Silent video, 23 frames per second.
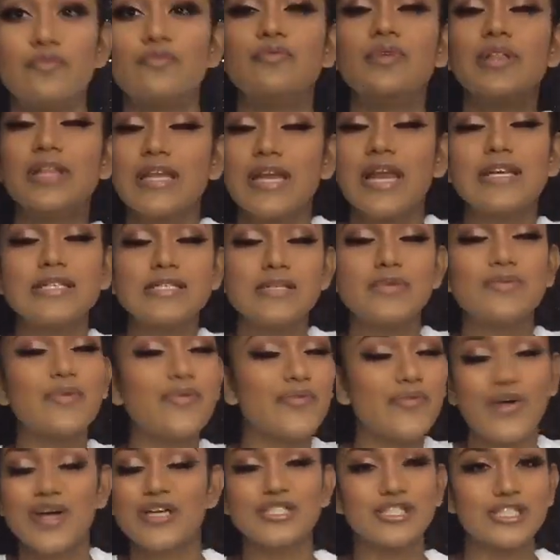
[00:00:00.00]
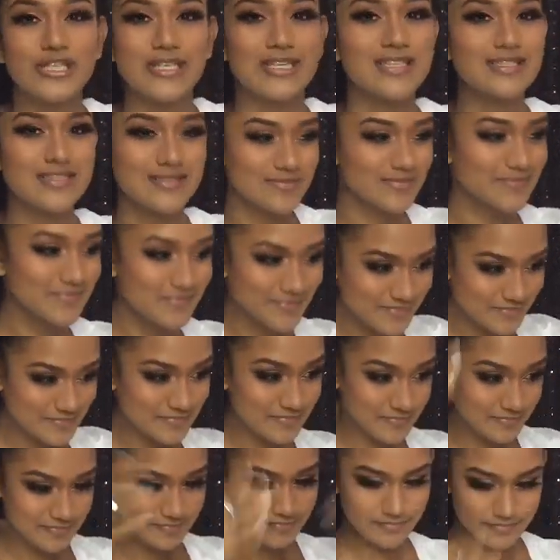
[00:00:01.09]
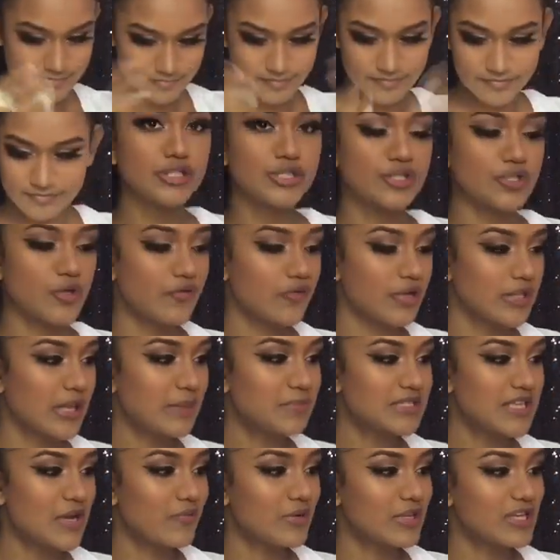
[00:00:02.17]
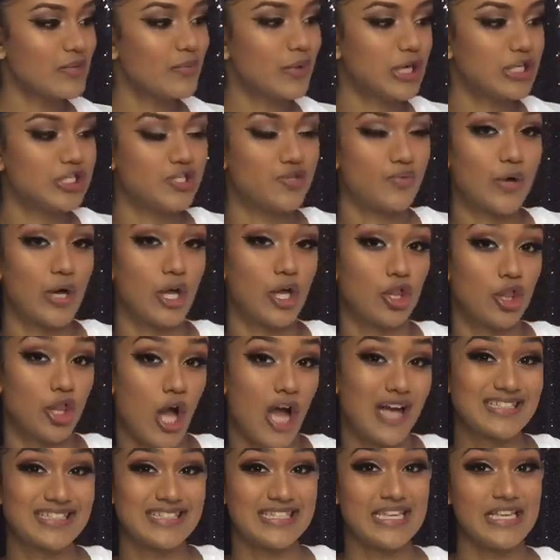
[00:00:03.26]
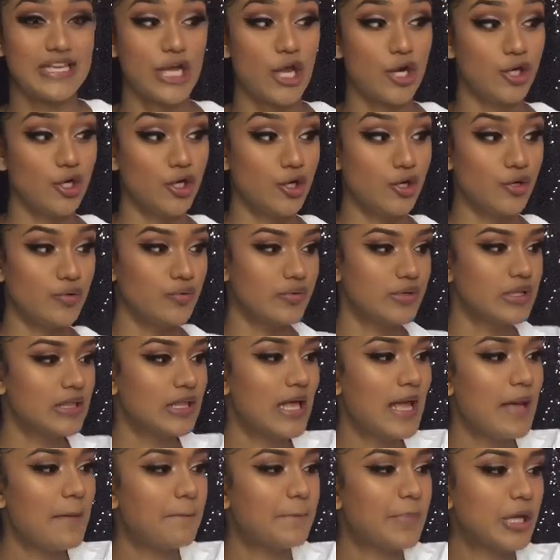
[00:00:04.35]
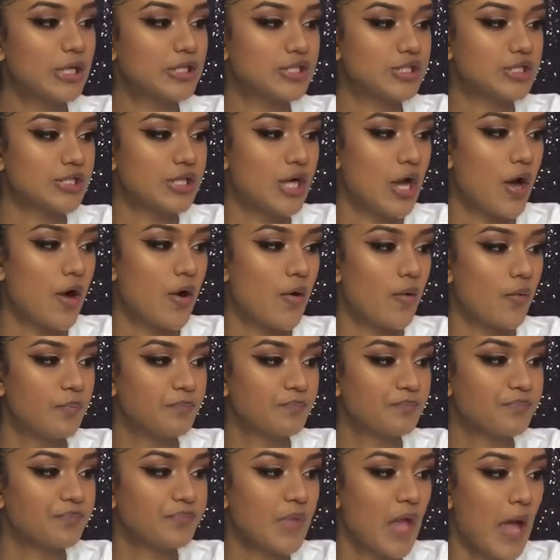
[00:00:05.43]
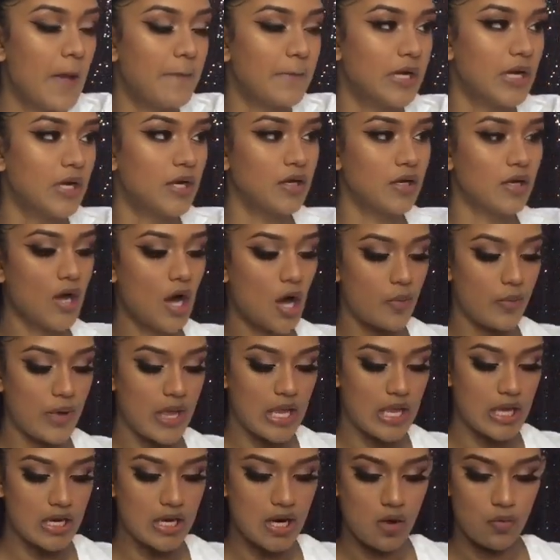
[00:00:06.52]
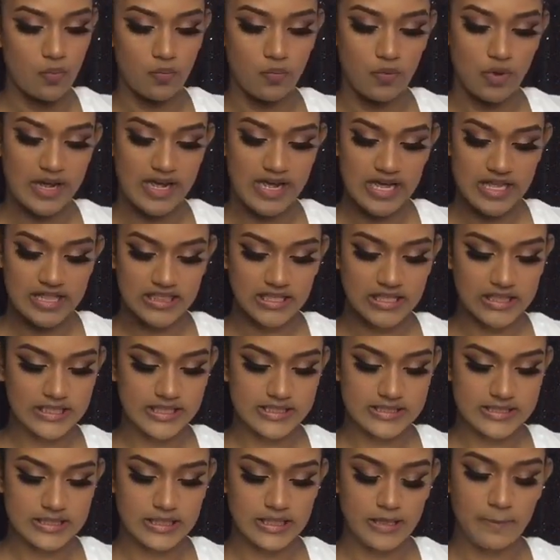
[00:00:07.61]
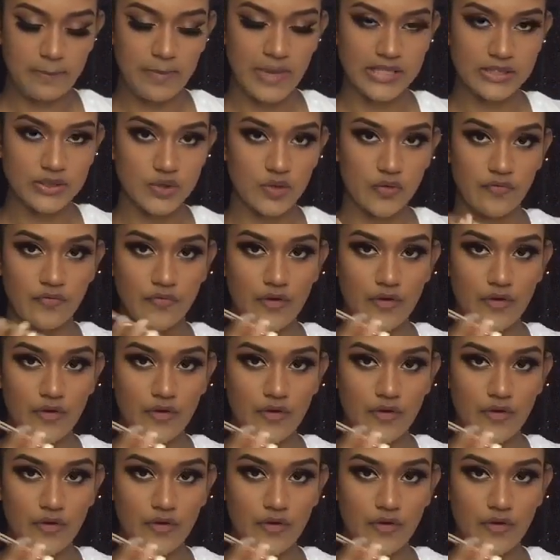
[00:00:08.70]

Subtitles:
Really nice and refreshing. So for lips, I really want to do a glossy nude lip, so I'm gonna go in with this lip pencil